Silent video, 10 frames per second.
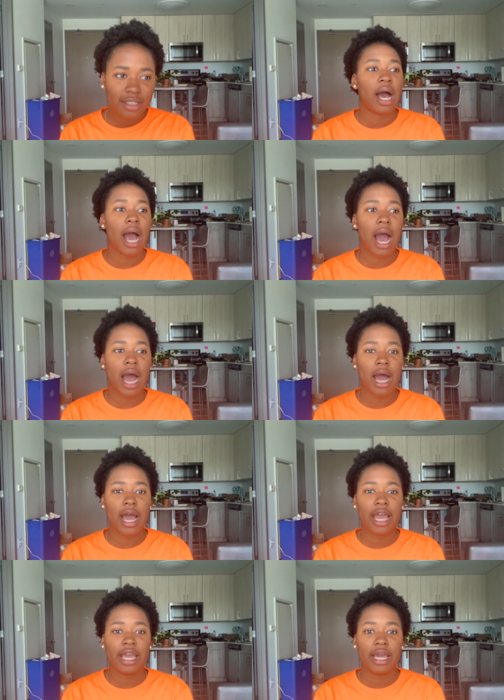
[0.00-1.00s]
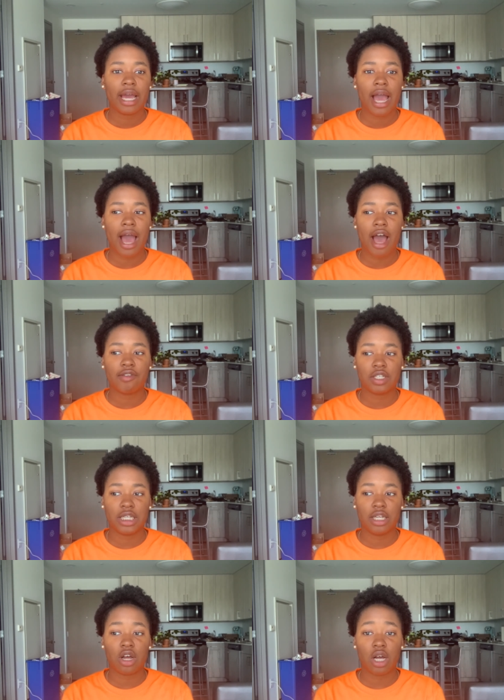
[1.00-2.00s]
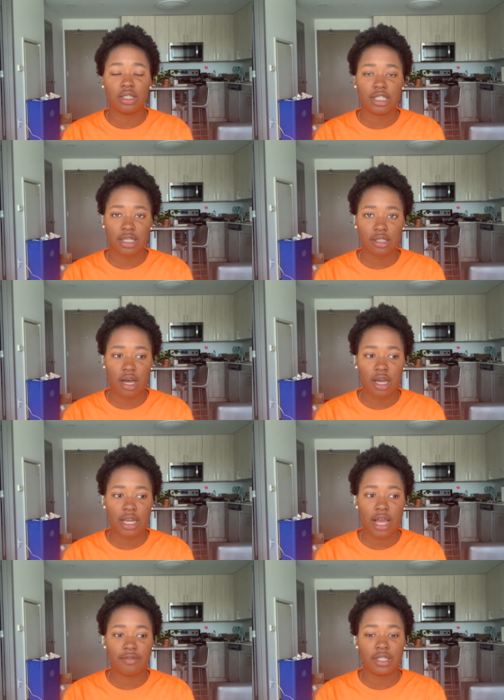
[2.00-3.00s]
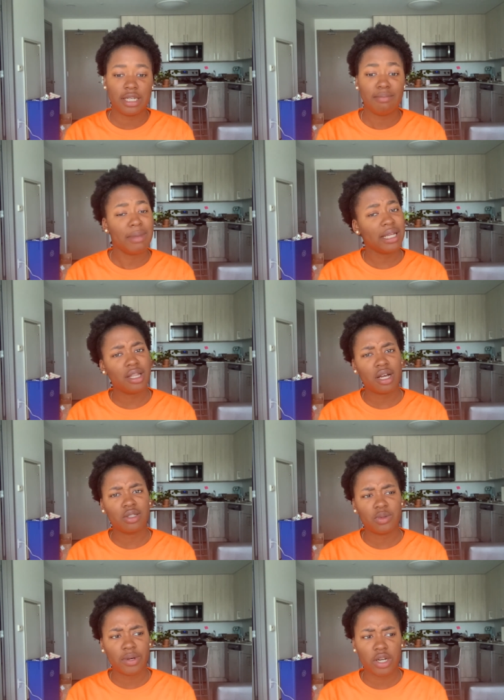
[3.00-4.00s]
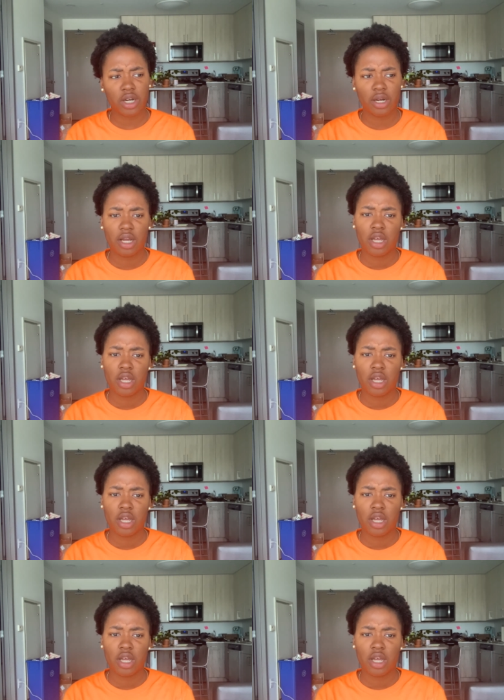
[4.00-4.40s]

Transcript: I have seen on TikTok and I've seen mainly on Twitter,